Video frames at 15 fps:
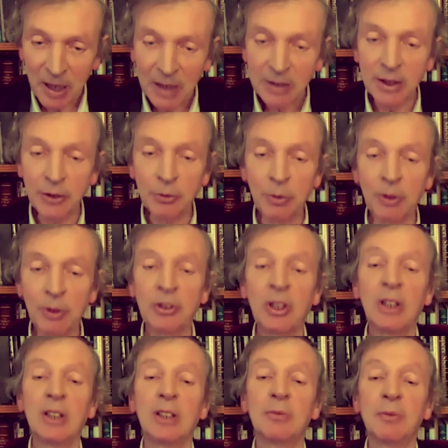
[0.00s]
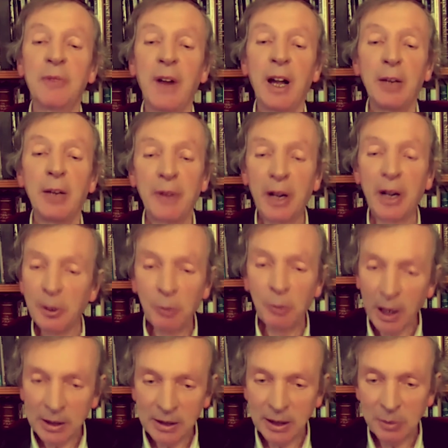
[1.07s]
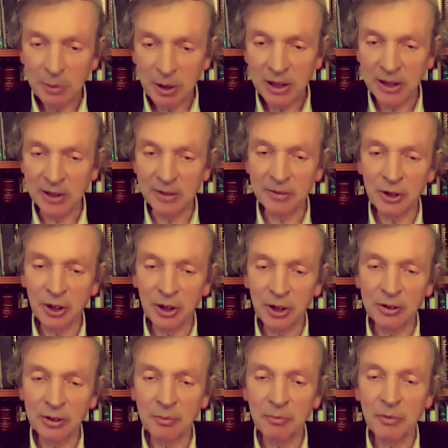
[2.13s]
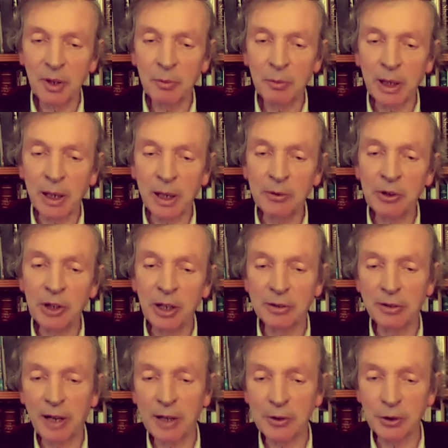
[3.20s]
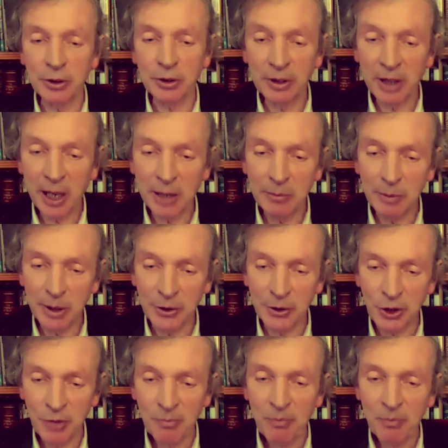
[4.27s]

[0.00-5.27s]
This was very, very widely believed. And when I was an undergraduate at Cambridge,